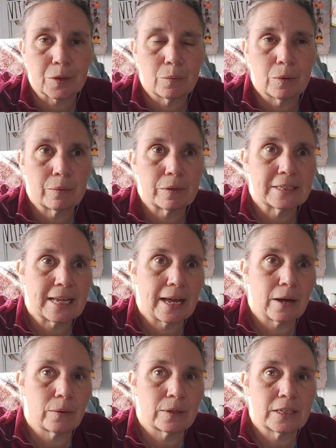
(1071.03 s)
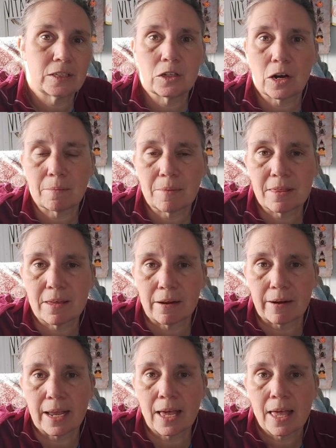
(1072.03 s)
We were down in Yarmouth
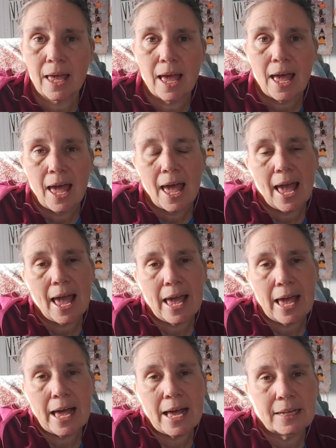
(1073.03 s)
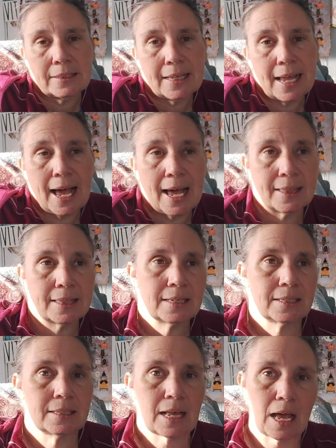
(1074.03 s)
area, and they had
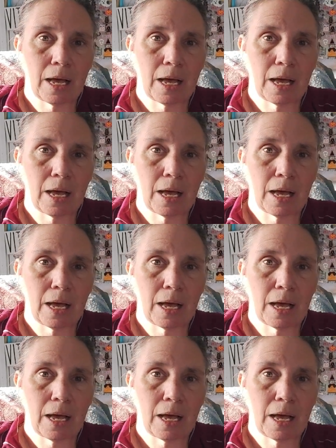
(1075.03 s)
these